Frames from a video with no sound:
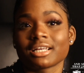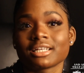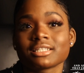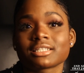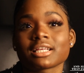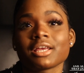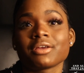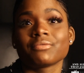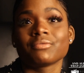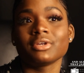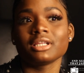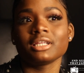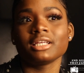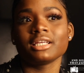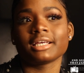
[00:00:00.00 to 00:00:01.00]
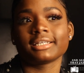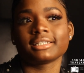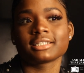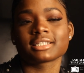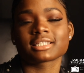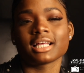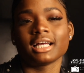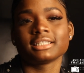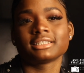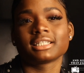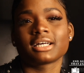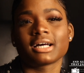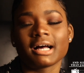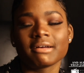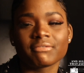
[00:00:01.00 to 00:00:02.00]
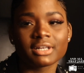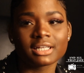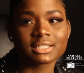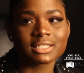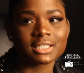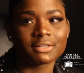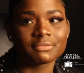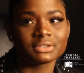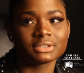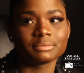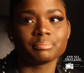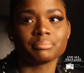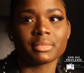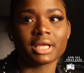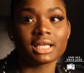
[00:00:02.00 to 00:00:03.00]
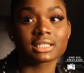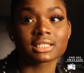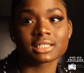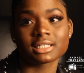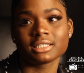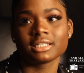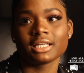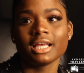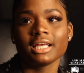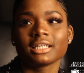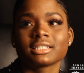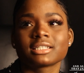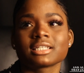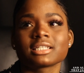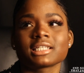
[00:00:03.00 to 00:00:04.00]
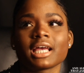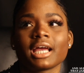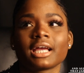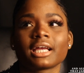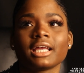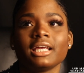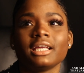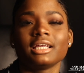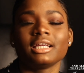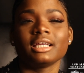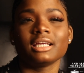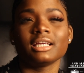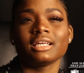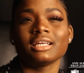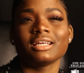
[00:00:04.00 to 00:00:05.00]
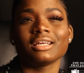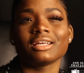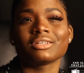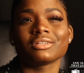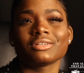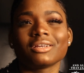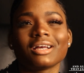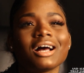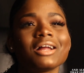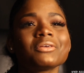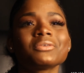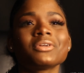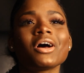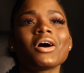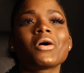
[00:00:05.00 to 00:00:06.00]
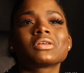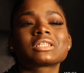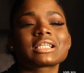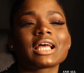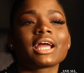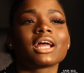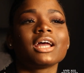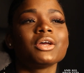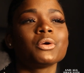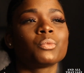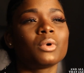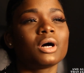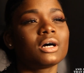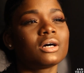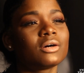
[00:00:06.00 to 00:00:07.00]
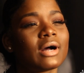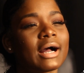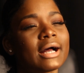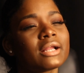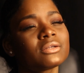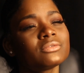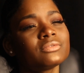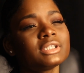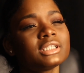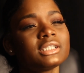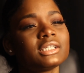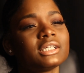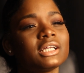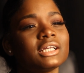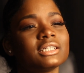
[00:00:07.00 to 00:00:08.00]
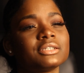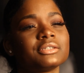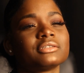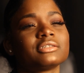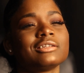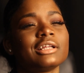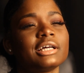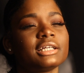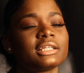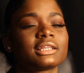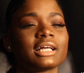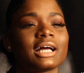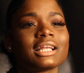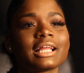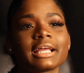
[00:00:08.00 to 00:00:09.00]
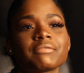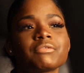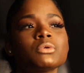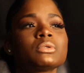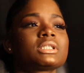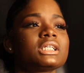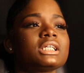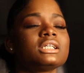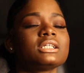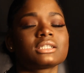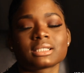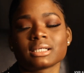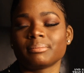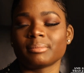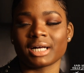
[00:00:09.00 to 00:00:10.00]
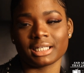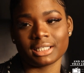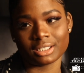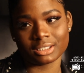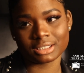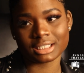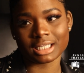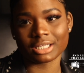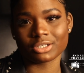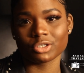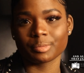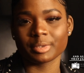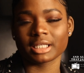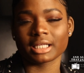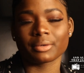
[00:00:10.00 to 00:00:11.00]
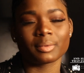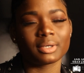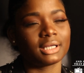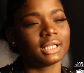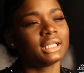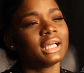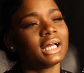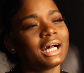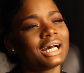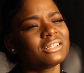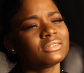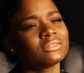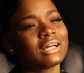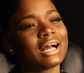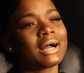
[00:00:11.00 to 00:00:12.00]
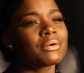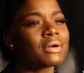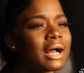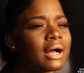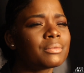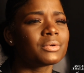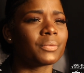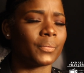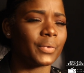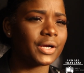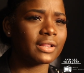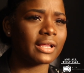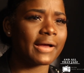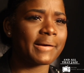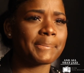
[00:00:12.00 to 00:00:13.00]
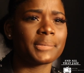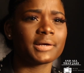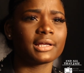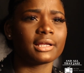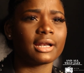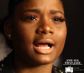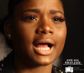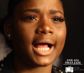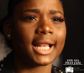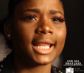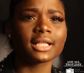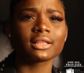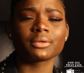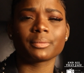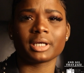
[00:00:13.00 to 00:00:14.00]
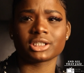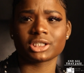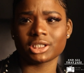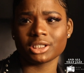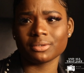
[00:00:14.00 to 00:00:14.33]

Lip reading: Because it really is like the confidence level makes it. Because it's like, I don't know. It's like, well, I don't really like that. Like, if you see somebody else, like, you'll be like, well, I wouldn't wear that, but I like the way she